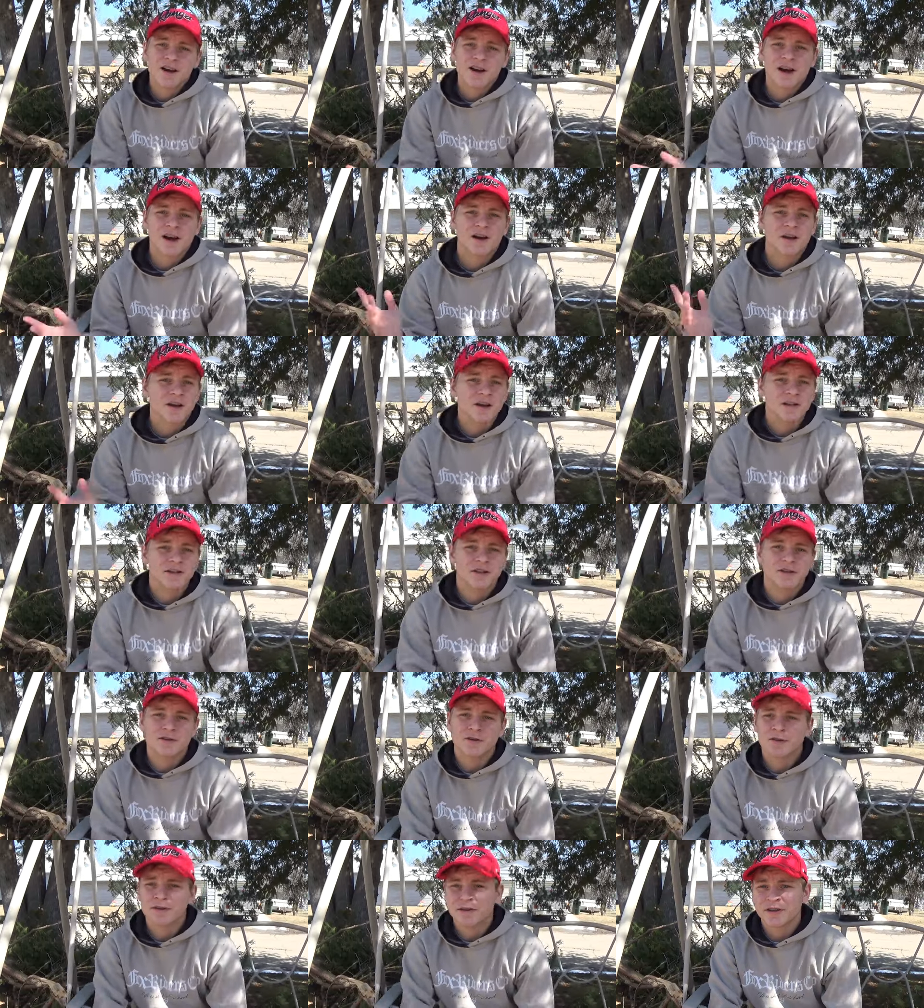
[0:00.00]
Now here in the
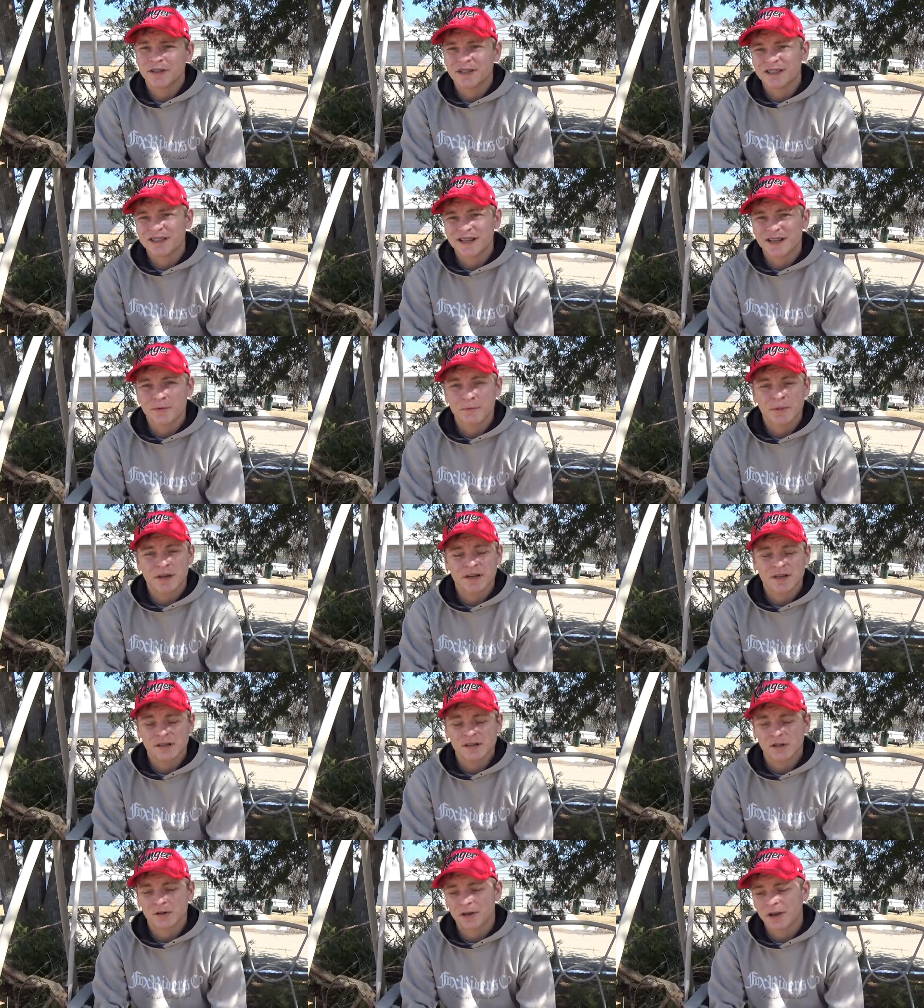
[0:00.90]
northern state of
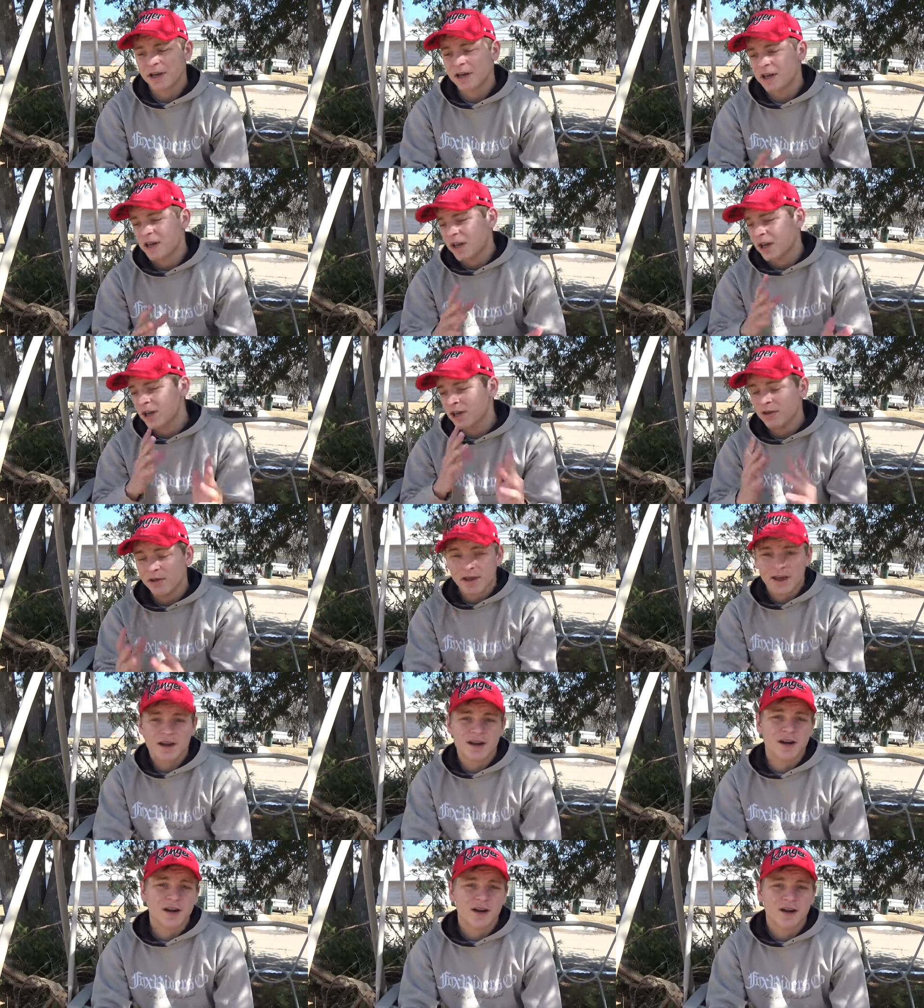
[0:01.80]
Minnesota, you
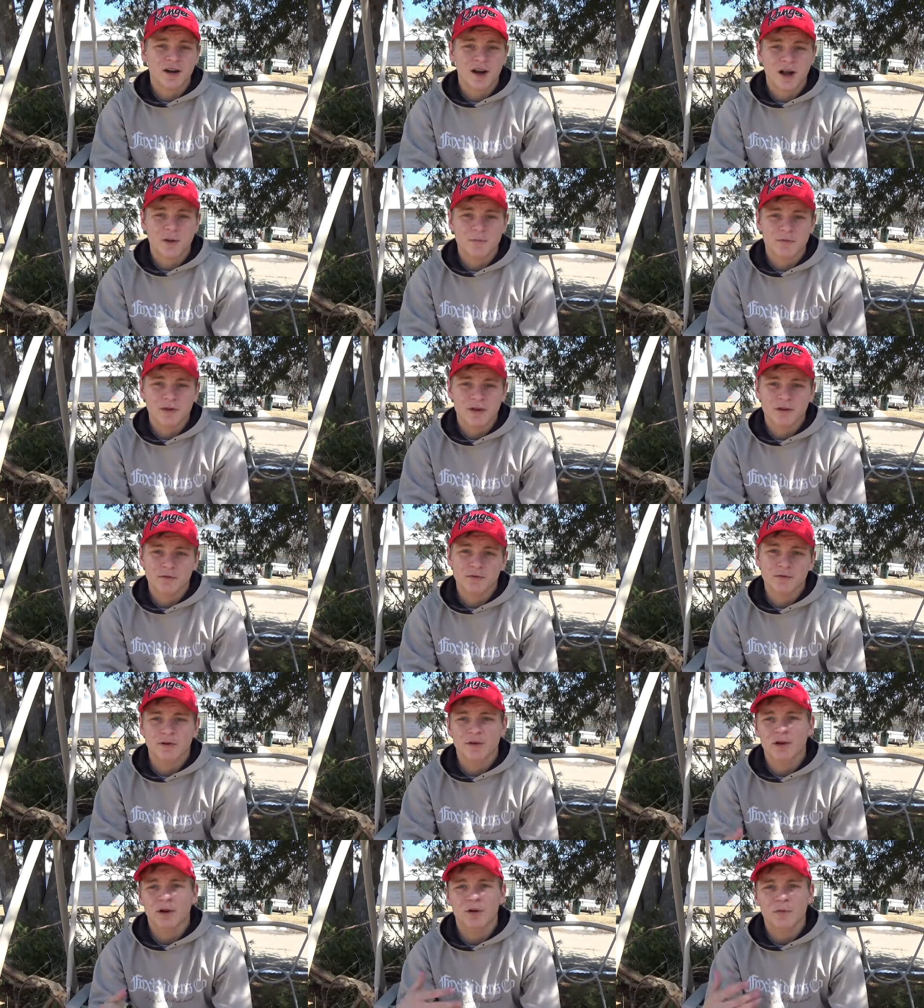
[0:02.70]
cannot
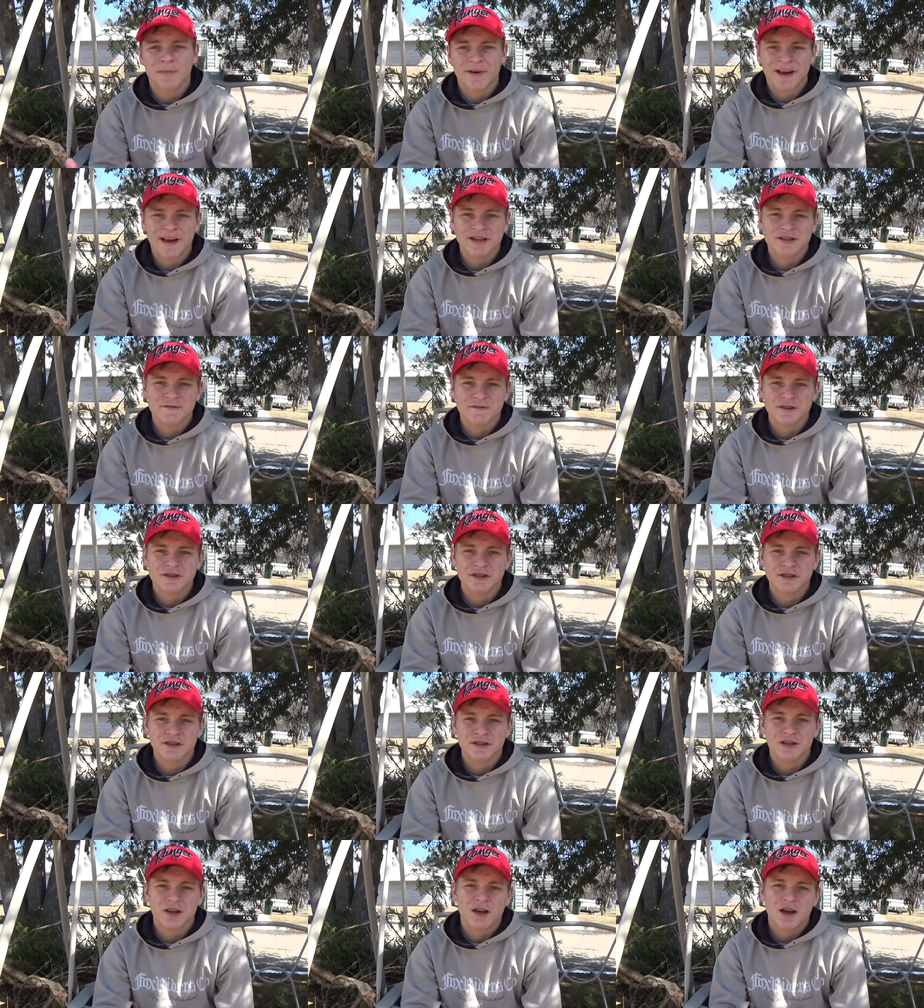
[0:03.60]
go bass
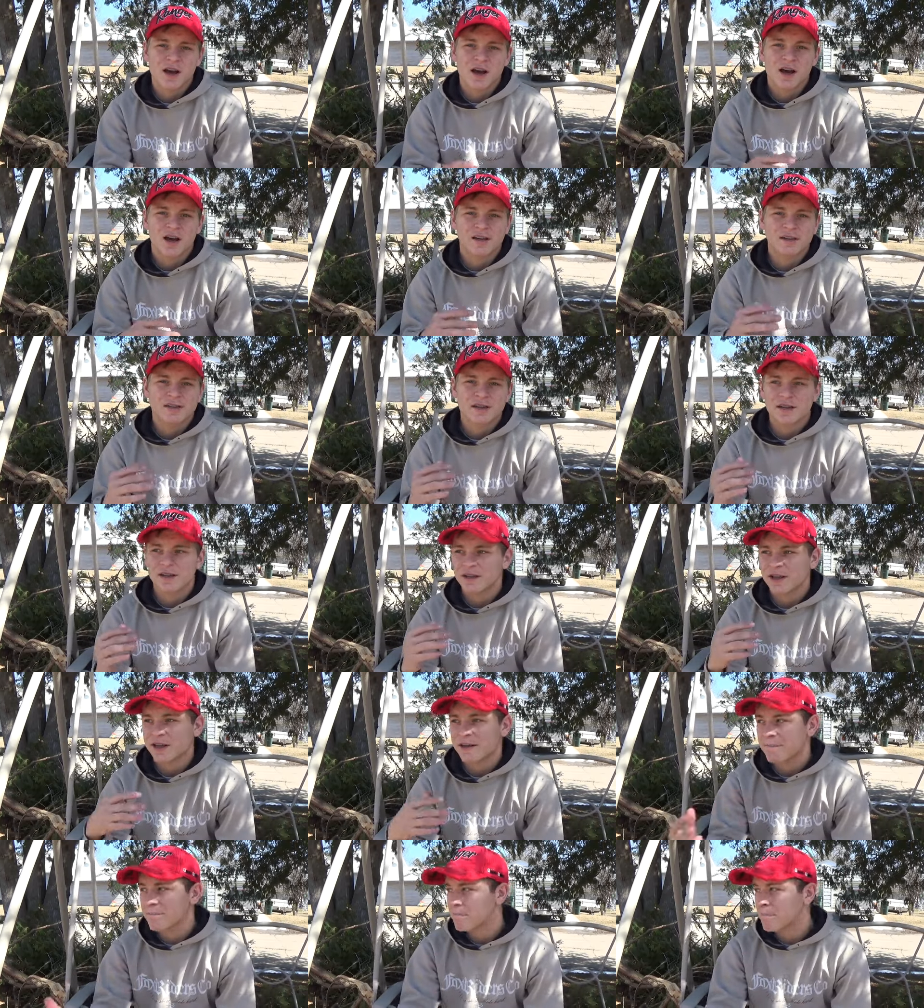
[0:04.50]
fishing until
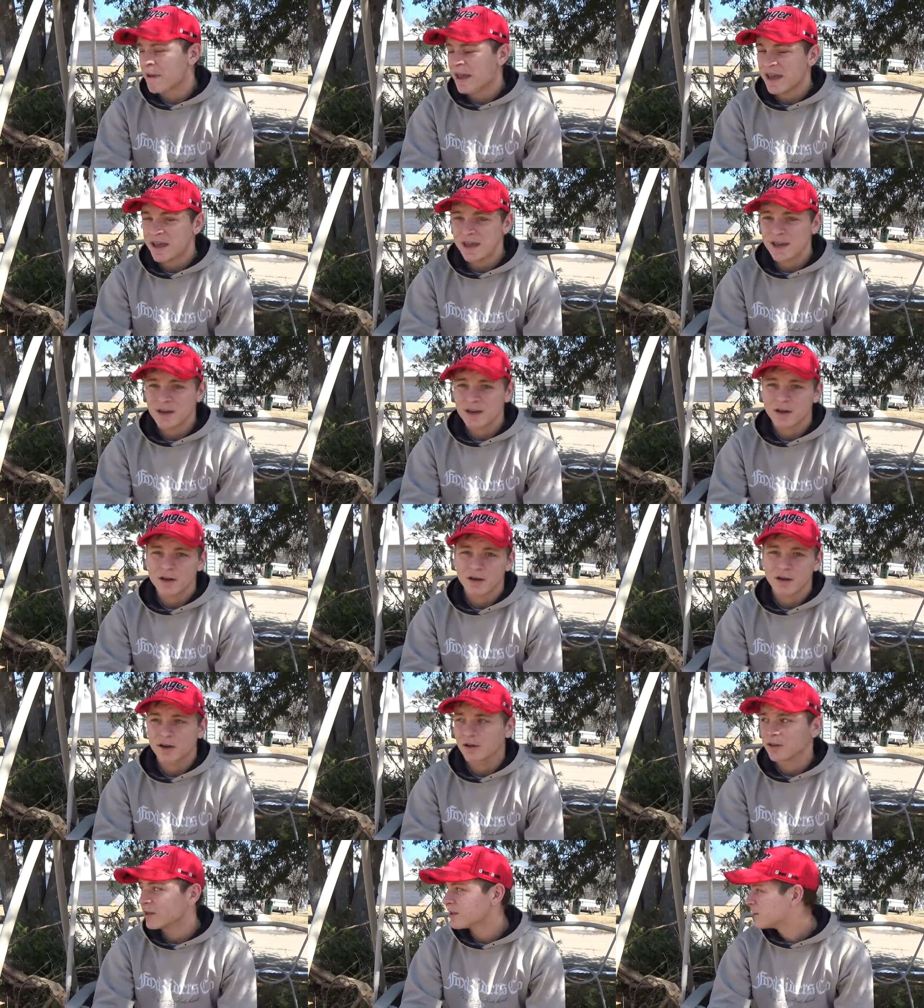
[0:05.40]
like May,
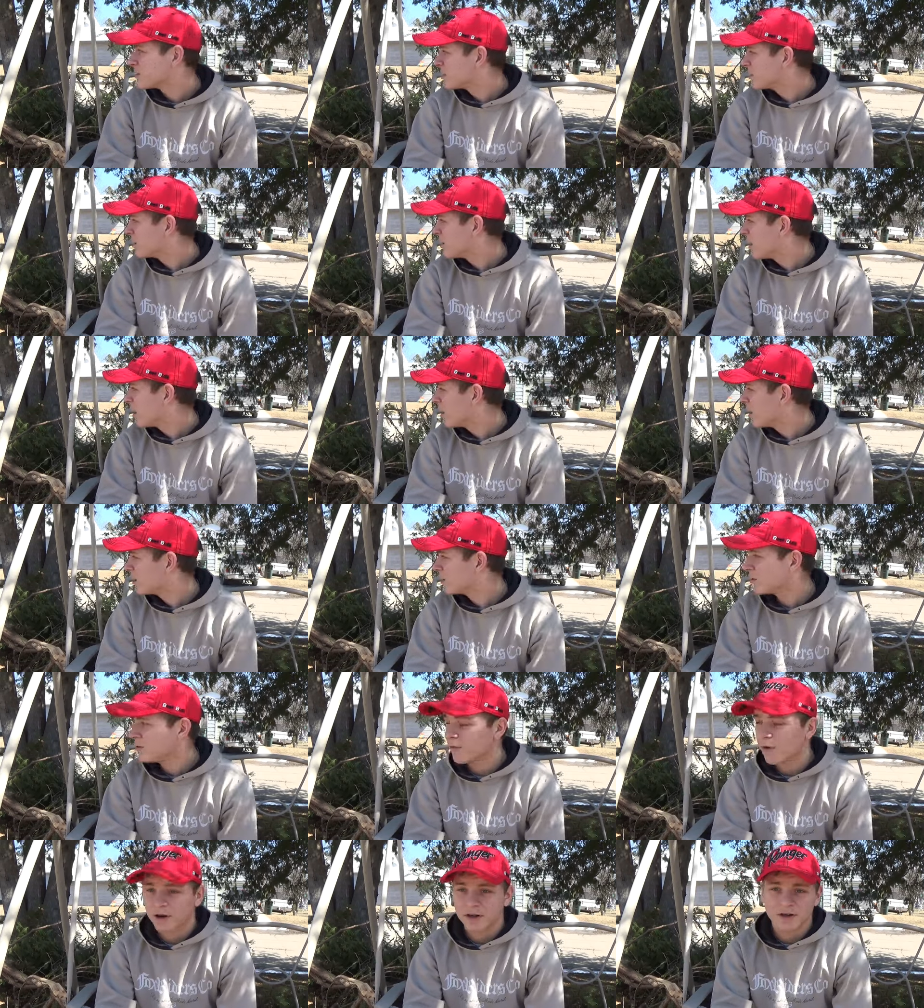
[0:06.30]
unless
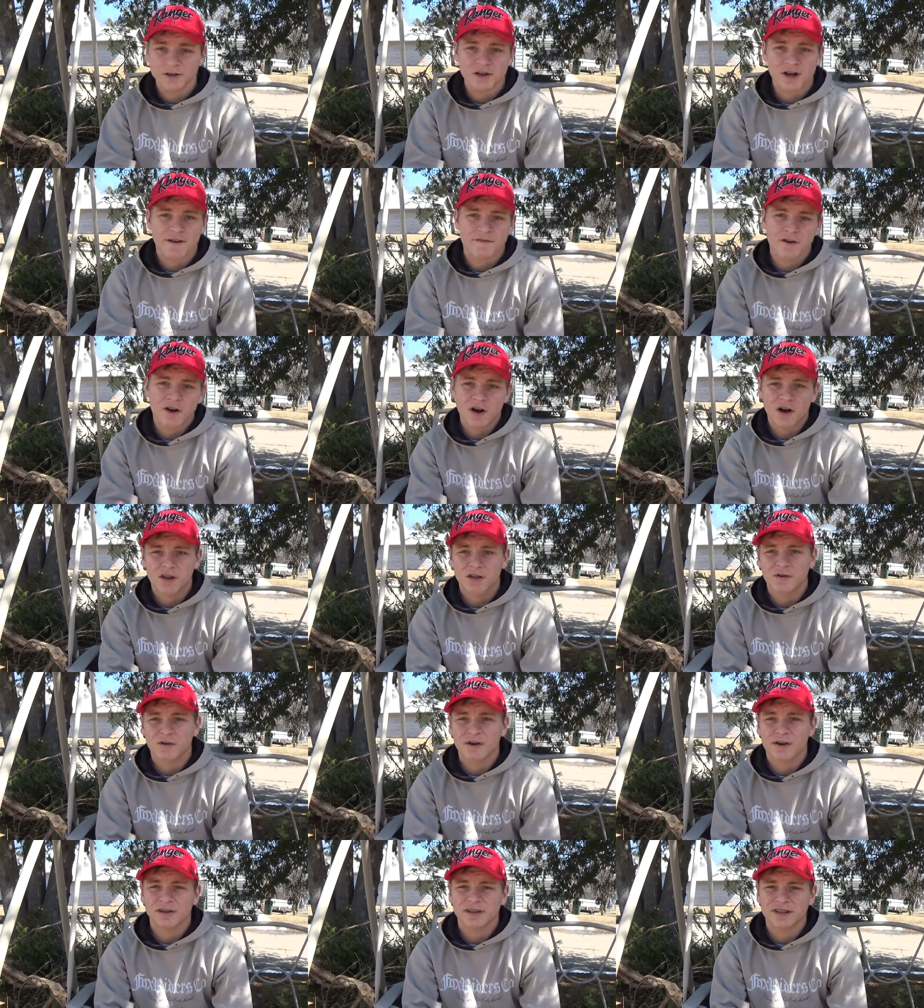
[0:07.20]
you want to drive all the
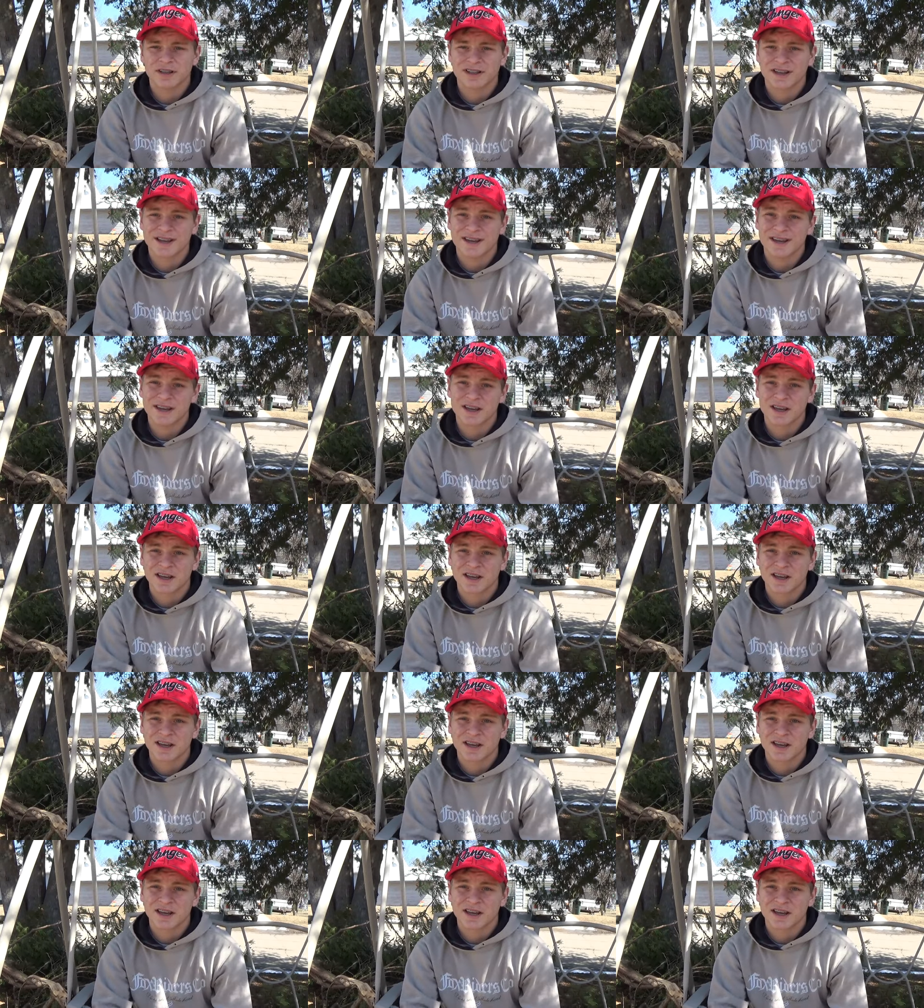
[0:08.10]
way out to like,